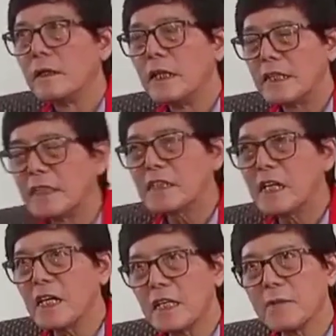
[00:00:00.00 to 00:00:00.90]

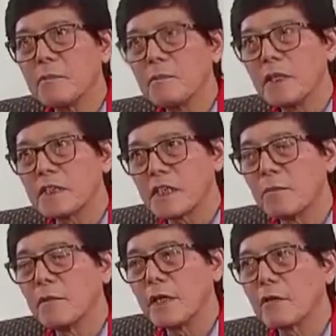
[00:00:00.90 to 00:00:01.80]
legislative
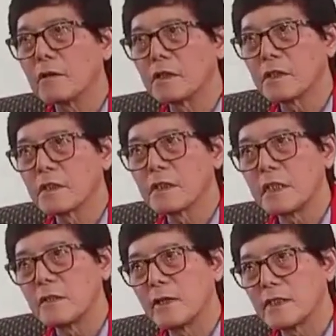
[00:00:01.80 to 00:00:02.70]
assembly
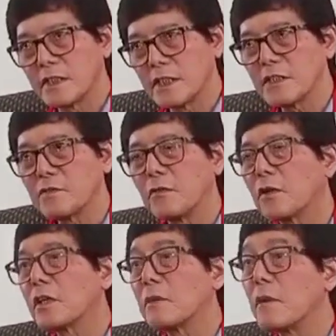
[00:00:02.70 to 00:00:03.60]
constituencies
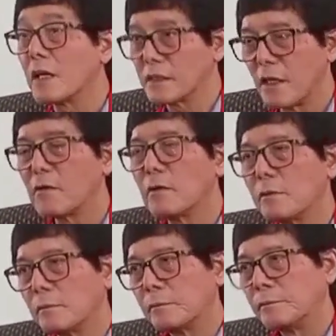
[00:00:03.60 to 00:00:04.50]
for Dimahasao.
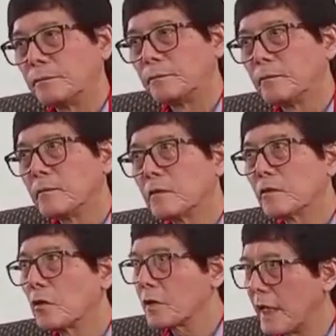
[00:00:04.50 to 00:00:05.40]

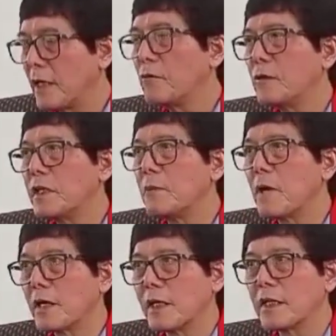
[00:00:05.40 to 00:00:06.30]
Total we
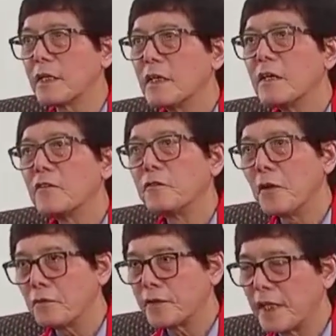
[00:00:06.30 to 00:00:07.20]
demanded
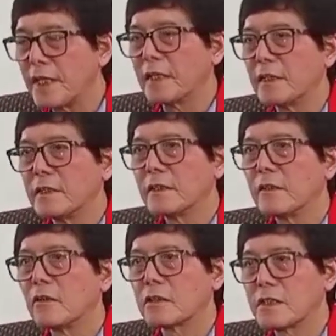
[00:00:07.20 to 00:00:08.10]

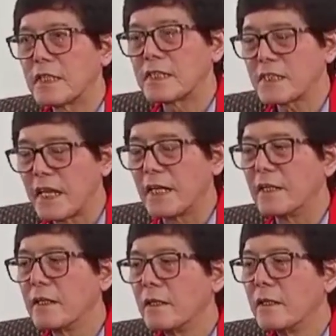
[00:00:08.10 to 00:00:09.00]
15 or
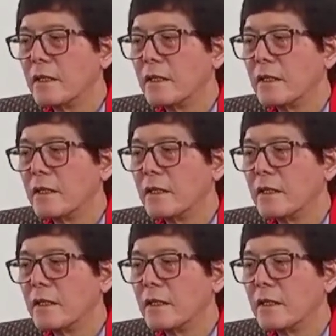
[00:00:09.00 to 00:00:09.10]
16